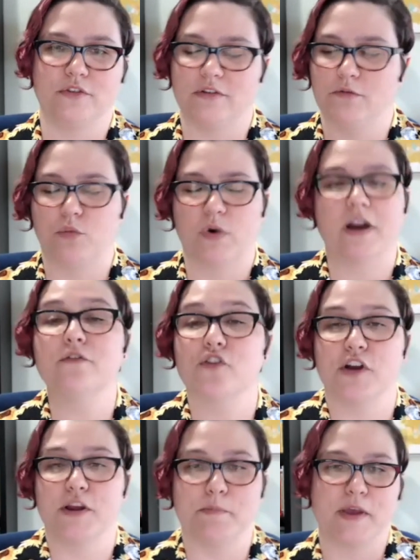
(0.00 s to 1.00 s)
whatever
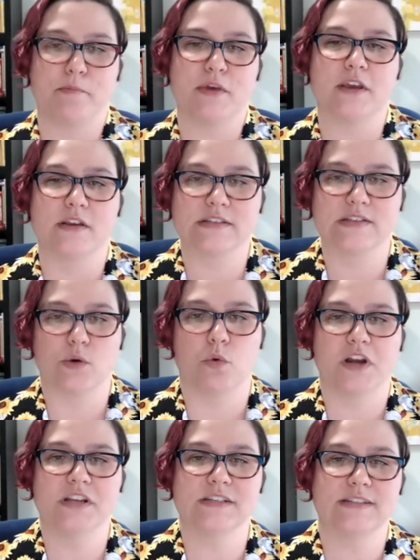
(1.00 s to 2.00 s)
it might be. So
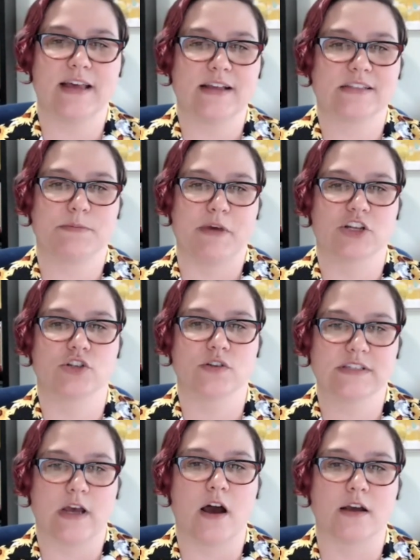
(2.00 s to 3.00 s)
what is that special
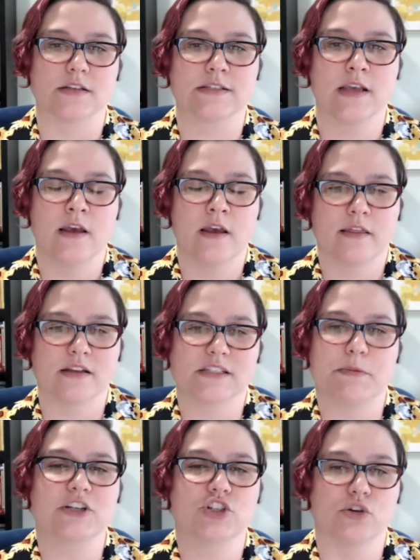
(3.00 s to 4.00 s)
sauce, that
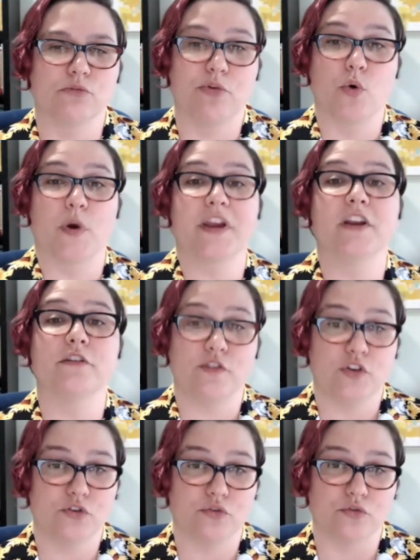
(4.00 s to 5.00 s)
special point of view